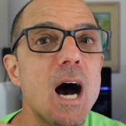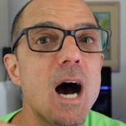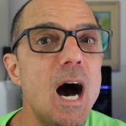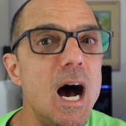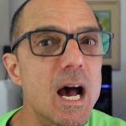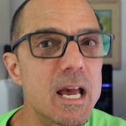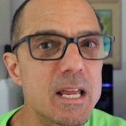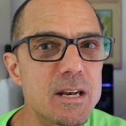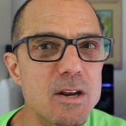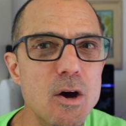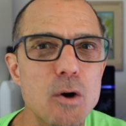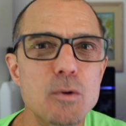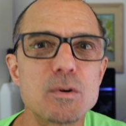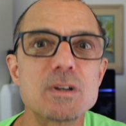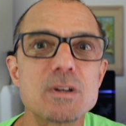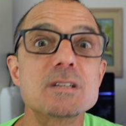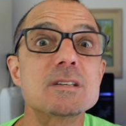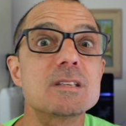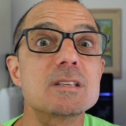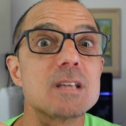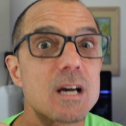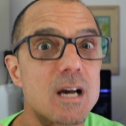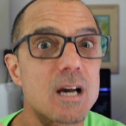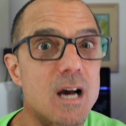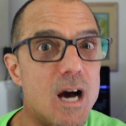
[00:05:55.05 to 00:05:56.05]
I
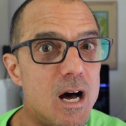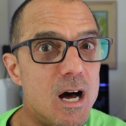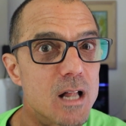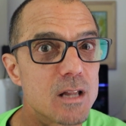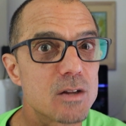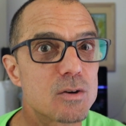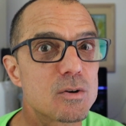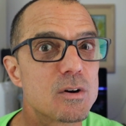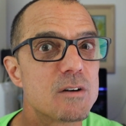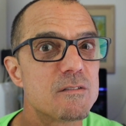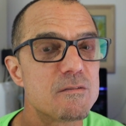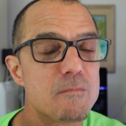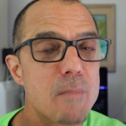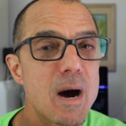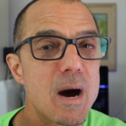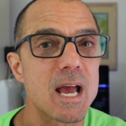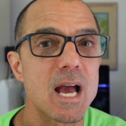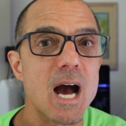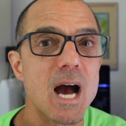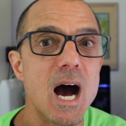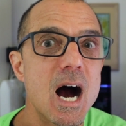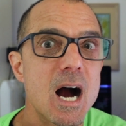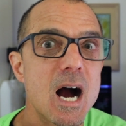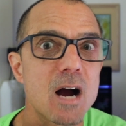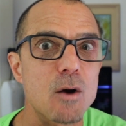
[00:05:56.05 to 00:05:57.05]
noticed the color of my
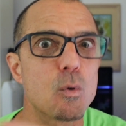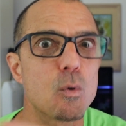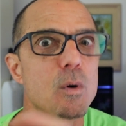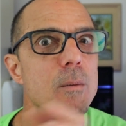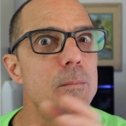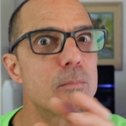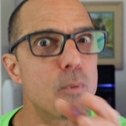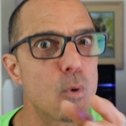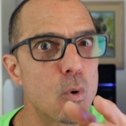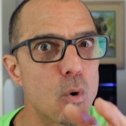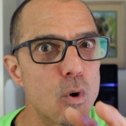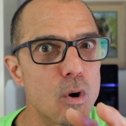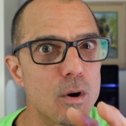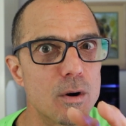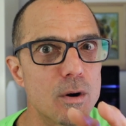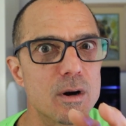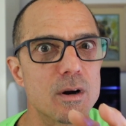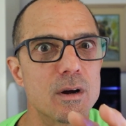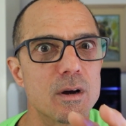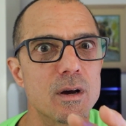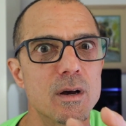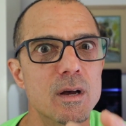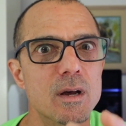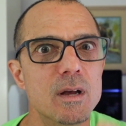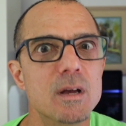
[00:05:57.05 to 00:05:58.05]

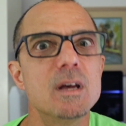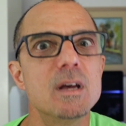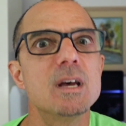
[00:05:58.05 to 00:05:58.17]
aquapora